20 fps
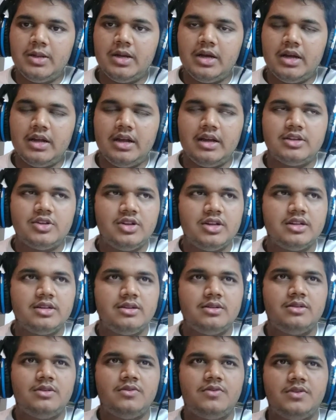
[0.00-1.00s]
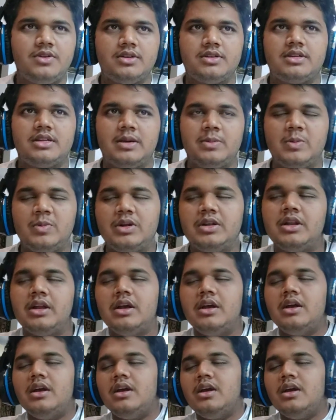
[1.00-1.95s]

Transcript: Actually I did the first time, but